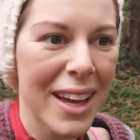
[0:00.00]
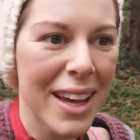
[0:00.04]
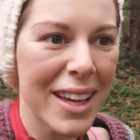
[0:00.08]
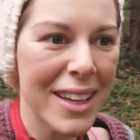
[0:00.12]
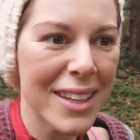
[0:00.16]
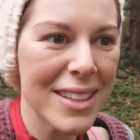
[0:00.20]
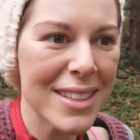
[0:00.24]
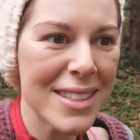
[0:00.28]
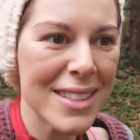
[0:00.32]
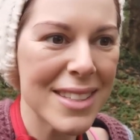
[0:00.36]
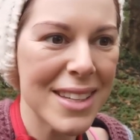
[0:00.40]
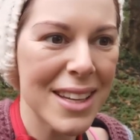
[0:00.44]

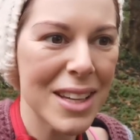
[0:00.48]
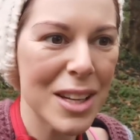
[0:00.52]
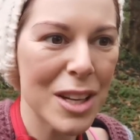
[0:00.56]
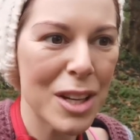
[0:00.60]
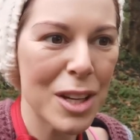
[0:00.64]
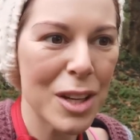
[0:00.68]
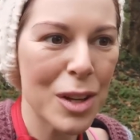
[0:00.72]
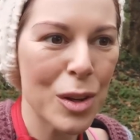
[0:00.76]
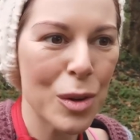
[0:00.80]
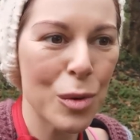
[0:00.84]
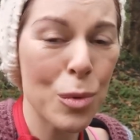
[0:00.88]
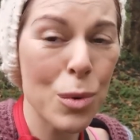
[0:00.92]
And
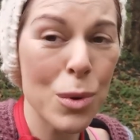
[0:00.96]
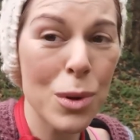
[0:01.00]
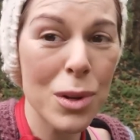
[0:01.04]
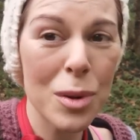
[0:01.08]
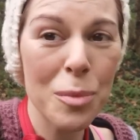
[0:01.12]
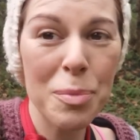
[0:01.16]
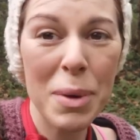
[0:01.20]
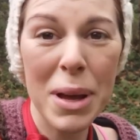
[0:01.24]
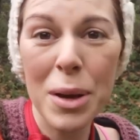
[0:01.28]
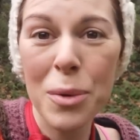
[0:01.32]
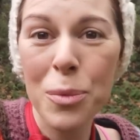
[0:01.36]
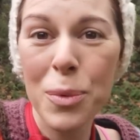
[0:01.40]

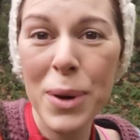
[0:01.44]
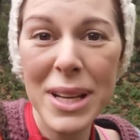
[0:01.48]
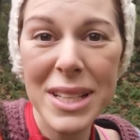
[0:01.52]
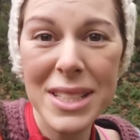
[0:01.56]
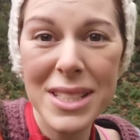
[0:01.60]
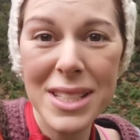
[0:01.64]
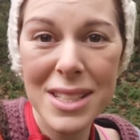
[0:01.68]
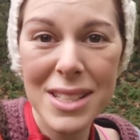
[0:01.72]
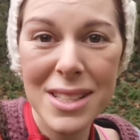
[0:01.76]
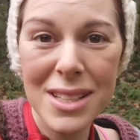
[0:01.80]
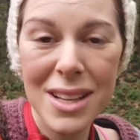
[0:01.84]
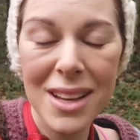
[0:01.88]
what a better
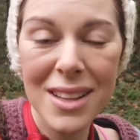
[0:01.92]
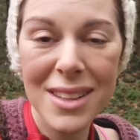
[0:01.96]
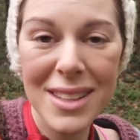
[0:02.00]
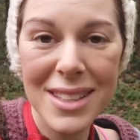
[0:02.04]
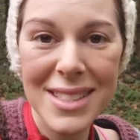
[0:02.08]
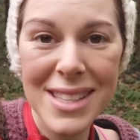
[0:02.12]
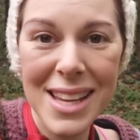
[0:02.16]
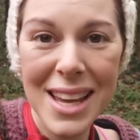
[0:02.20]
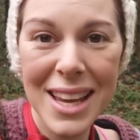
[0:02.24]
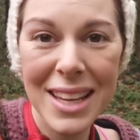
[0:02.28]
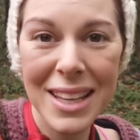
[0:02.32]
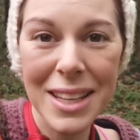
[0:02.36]
way to
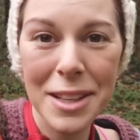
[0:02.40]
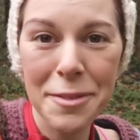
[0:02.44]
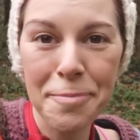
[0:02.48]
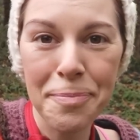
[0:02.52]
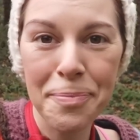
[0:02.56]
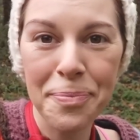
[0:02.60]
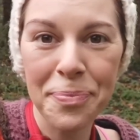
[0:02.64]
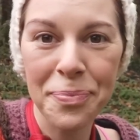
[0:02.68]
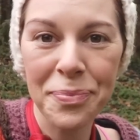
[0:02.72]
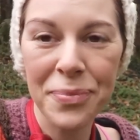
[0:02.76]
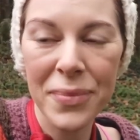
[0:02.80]
start the day.